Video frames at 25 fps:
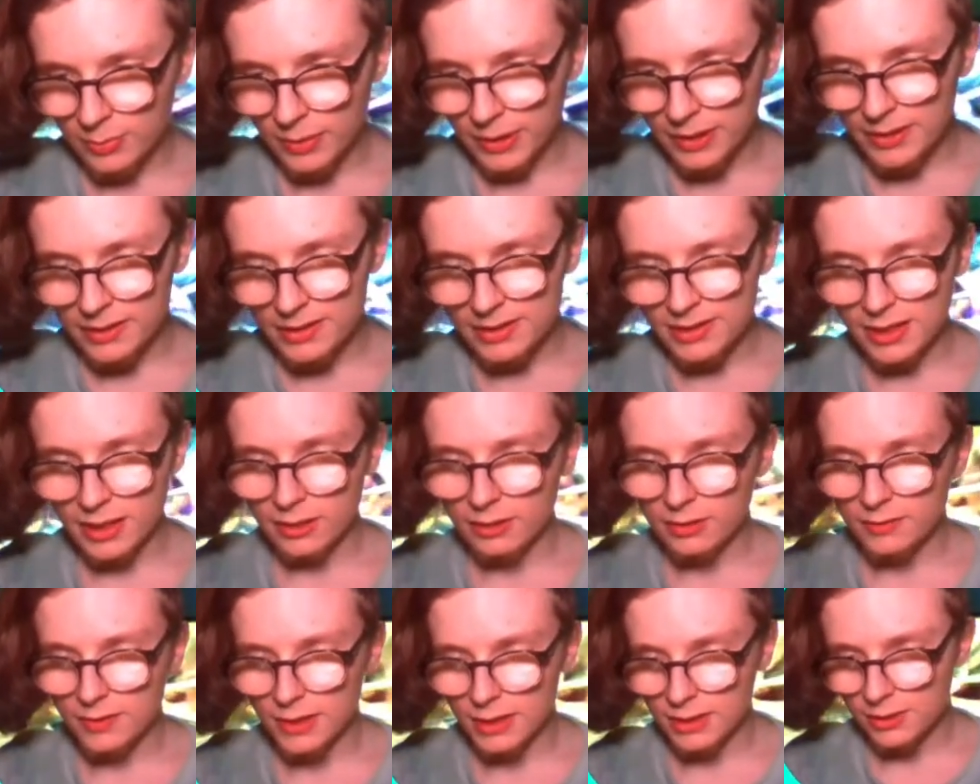by the
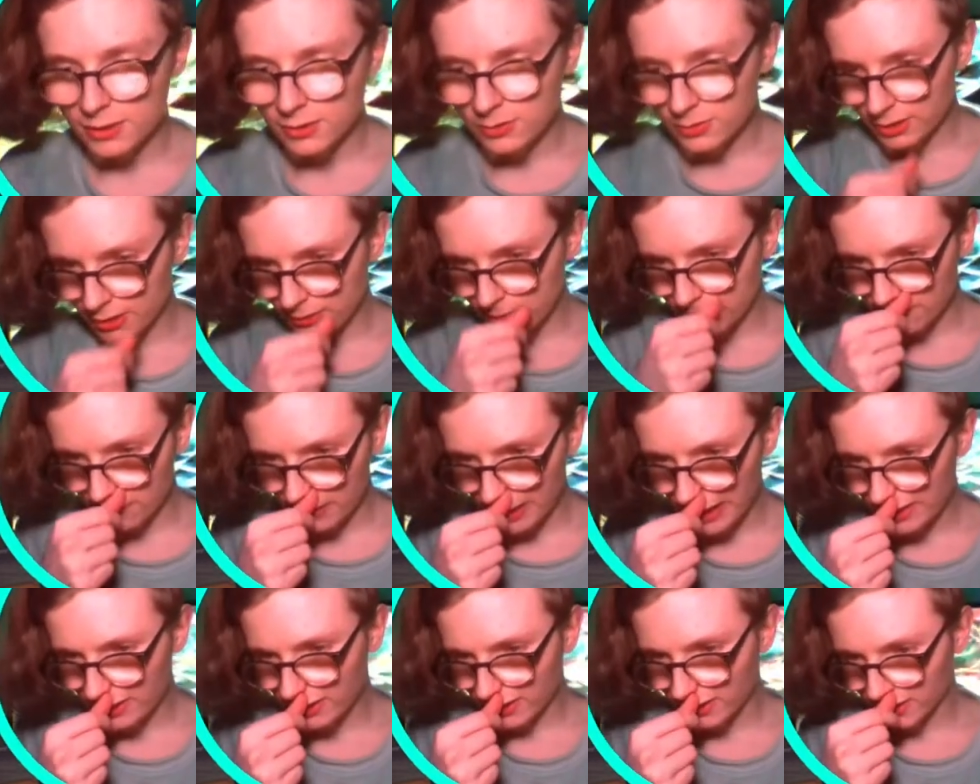sound of Tatsuki
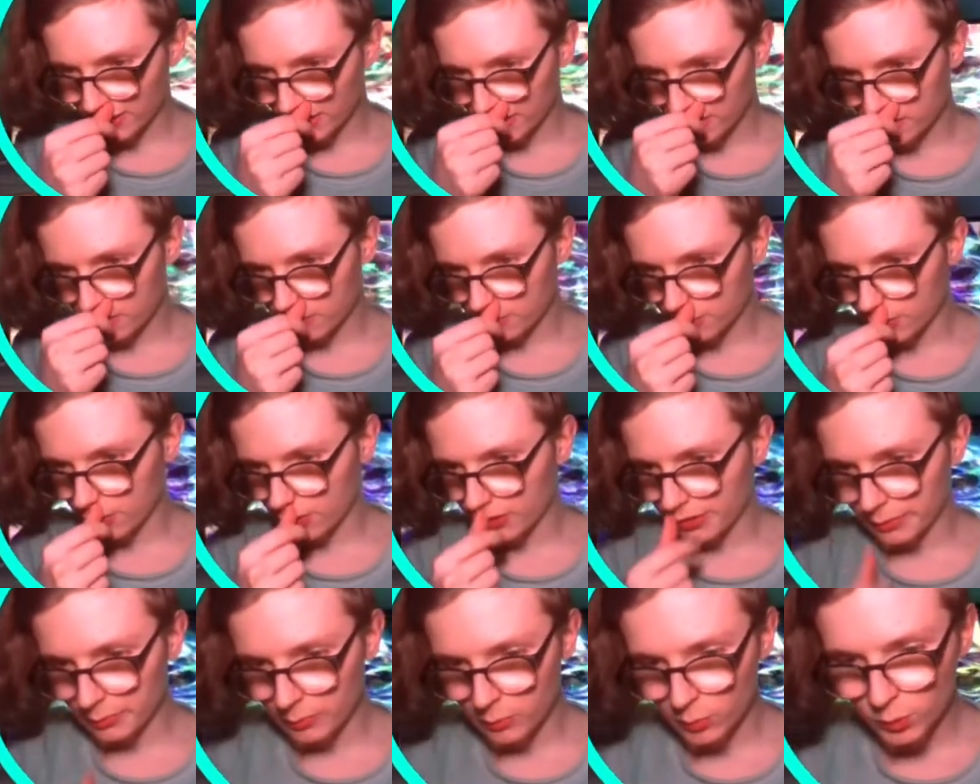violently
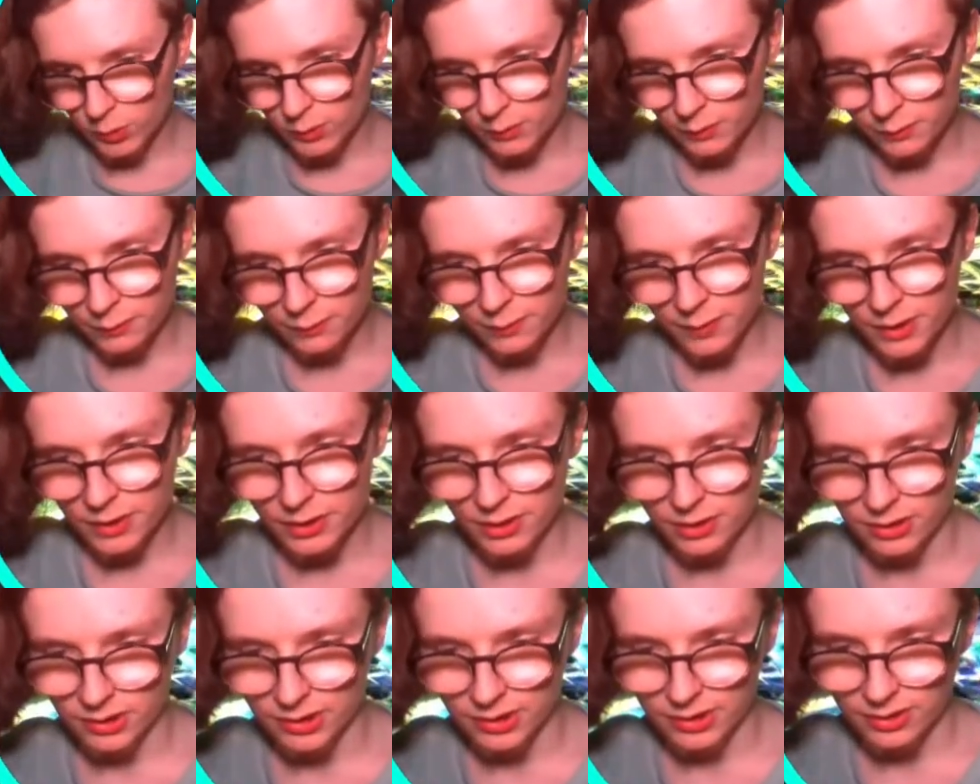throwing more
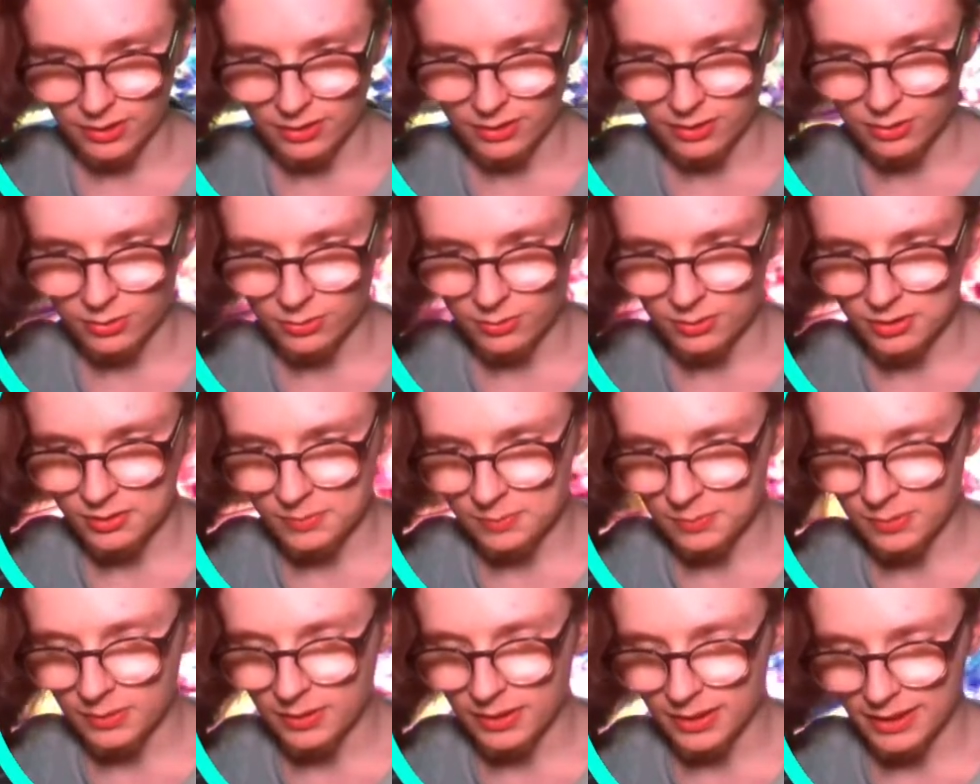fish onto his
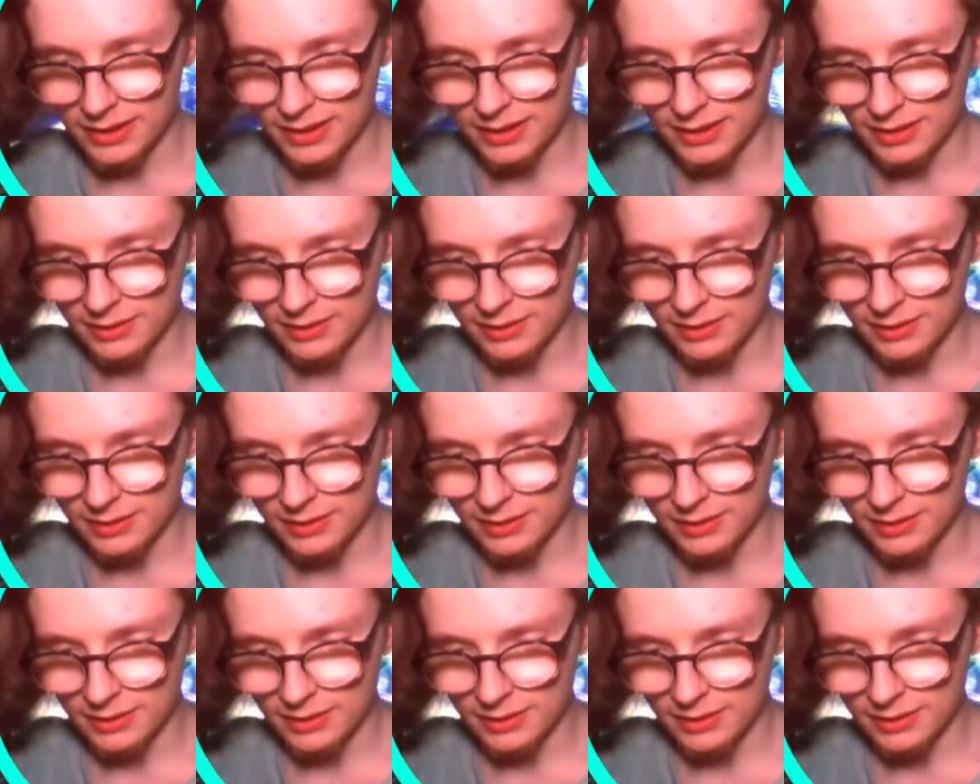plate.